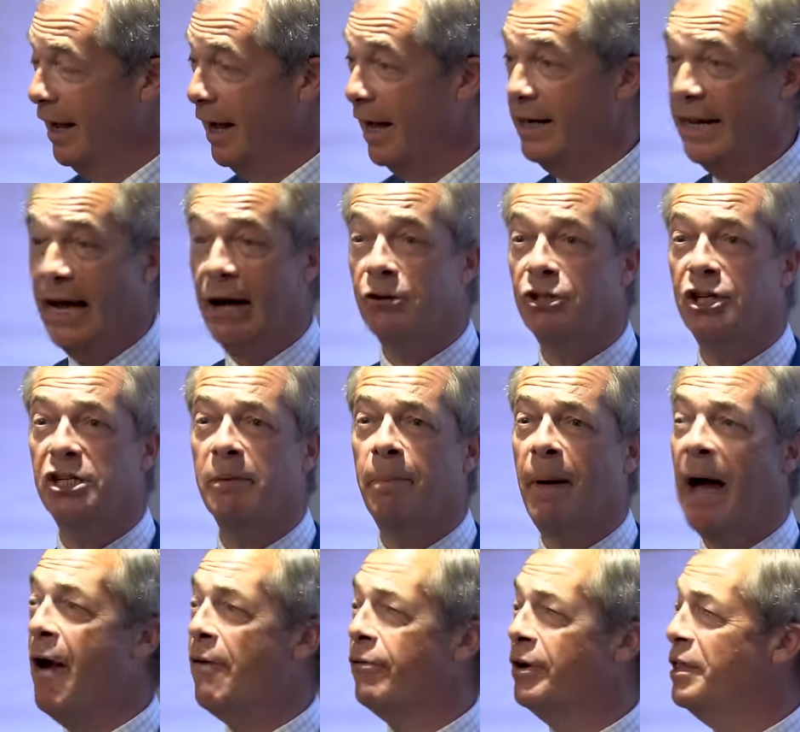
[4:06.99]
and now she's
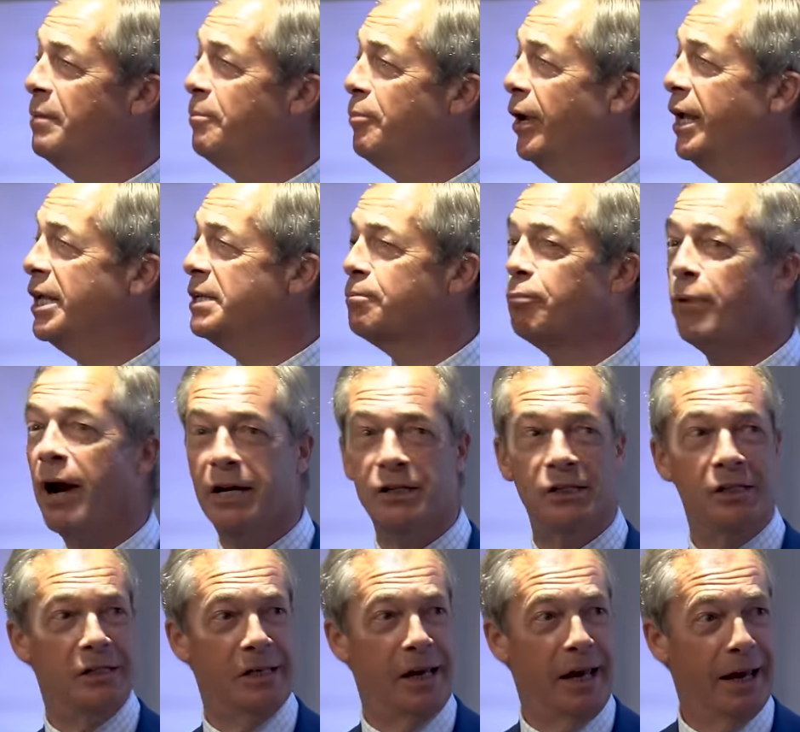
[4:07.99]
apparently the biggest
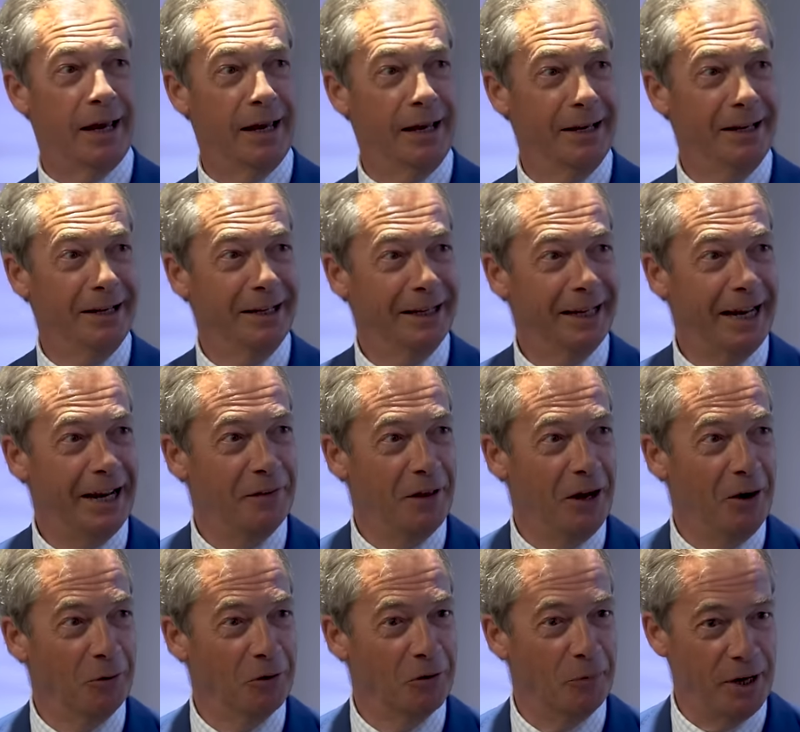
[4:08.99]
Brexiteer in the
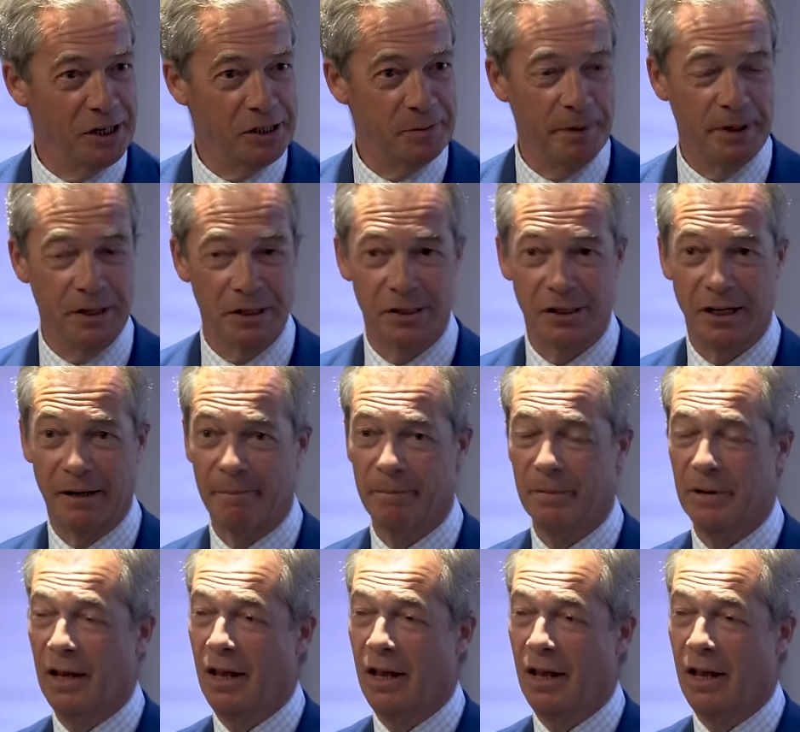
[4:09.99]
whole of Westminster.